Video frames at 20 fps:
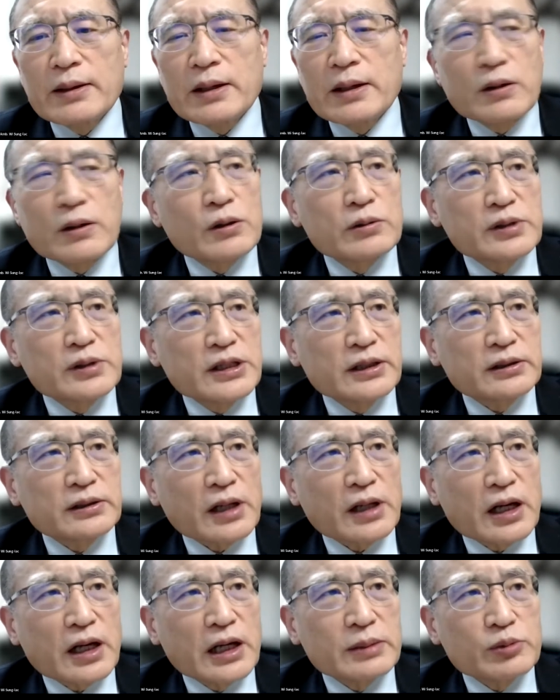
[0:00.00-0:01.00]
Only
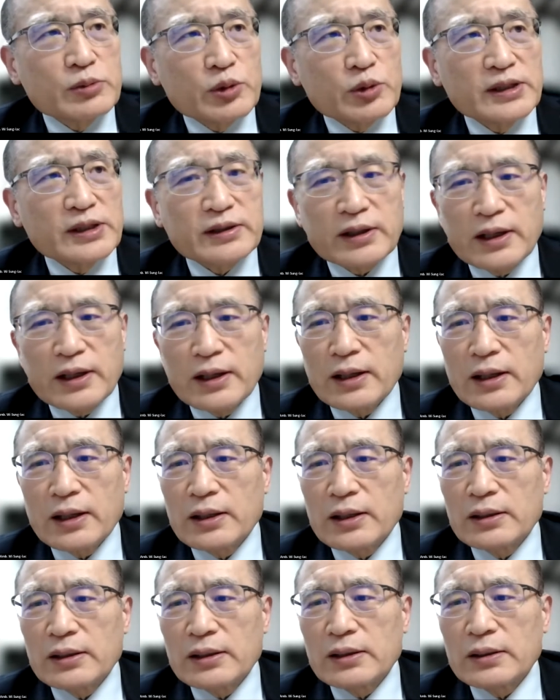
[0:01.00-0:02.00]
time will
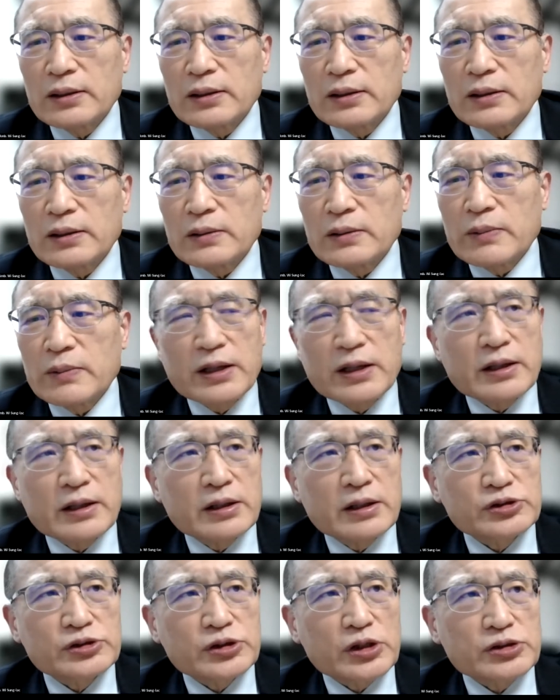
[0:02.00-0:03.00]
tell uh, whether
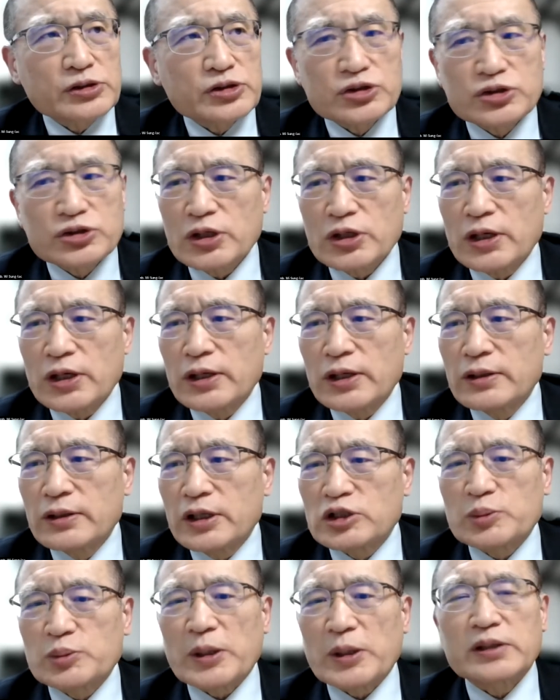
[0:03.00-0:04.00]
such an
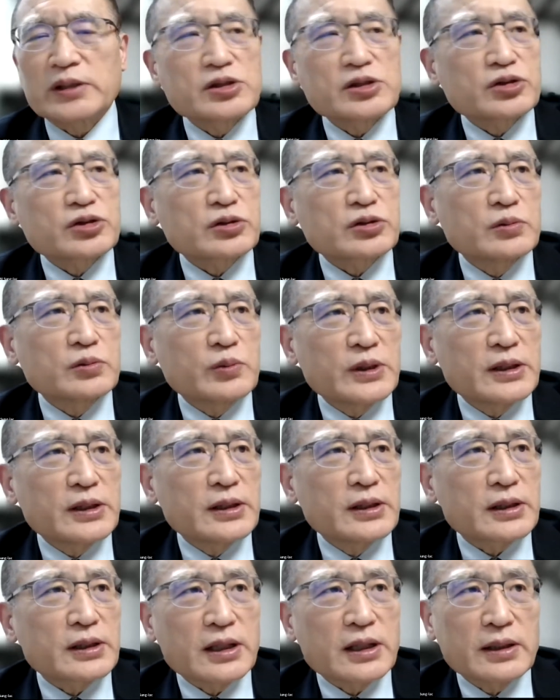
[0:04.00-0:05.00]
expectation
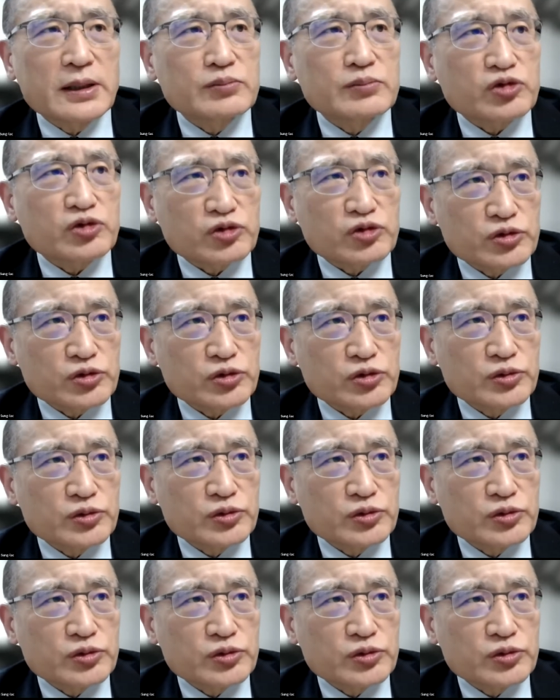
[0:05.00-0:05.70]
will come true.